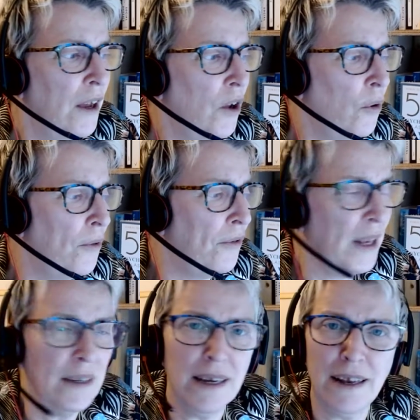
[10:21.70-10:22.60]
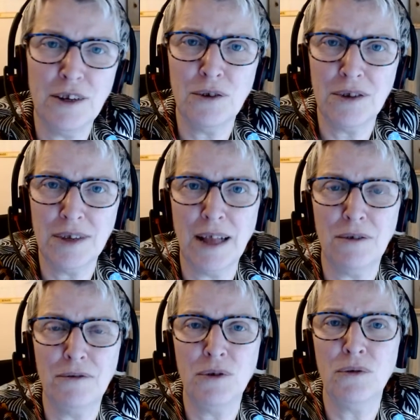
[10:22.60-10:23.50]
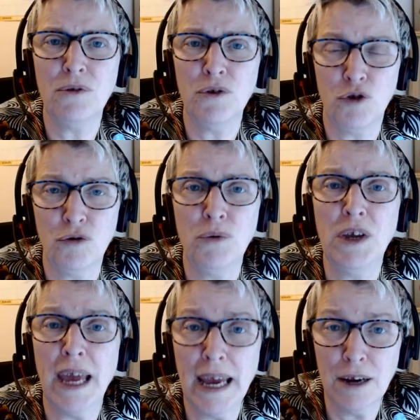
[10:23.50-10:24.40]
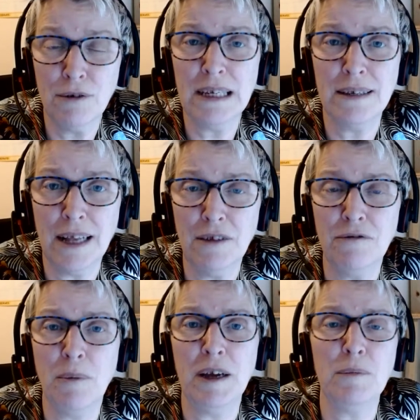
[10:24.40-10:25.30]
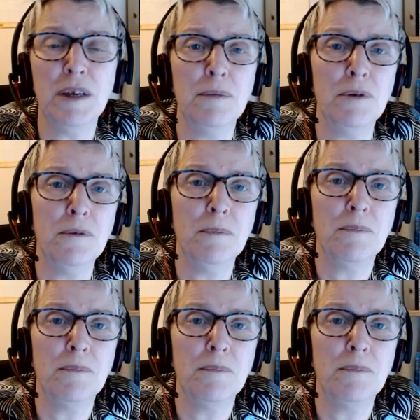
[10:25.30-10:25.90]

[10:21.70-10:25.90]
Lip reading: authentically yourself, your true caring self about people.